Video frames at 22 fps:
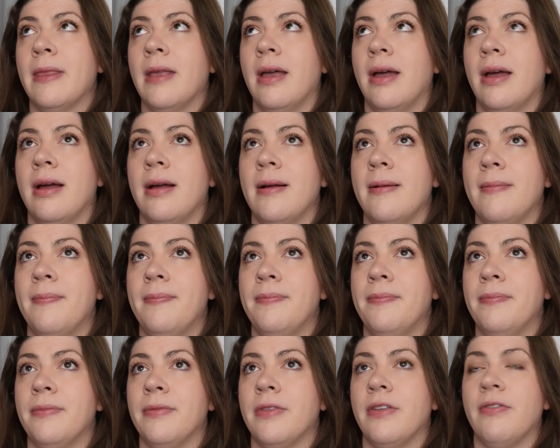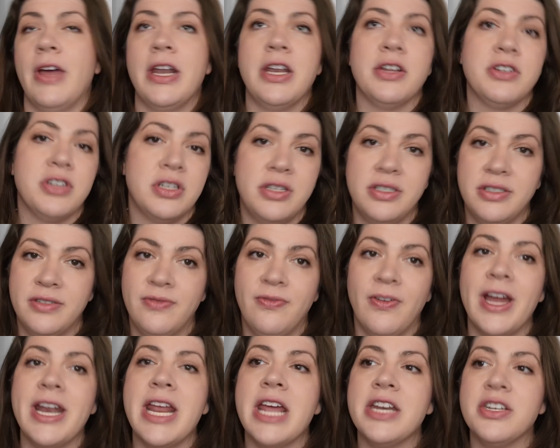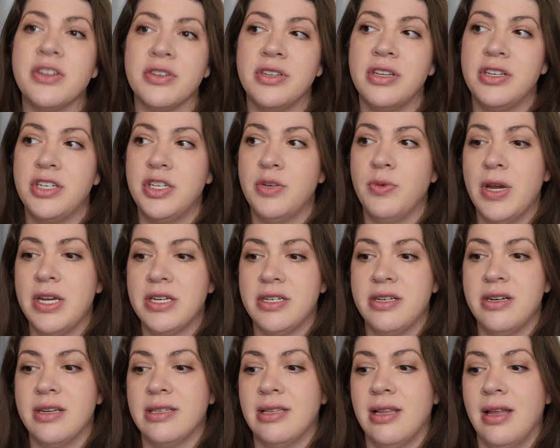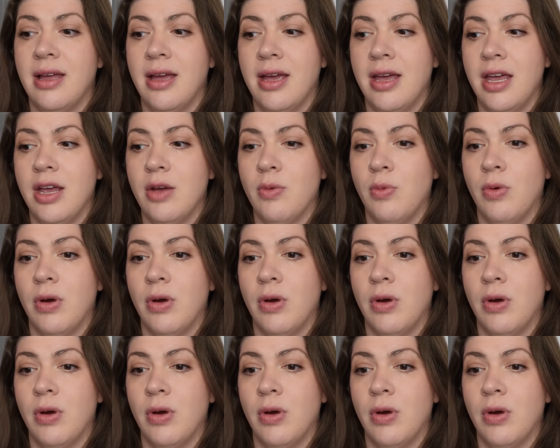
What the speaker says: financial situation is like,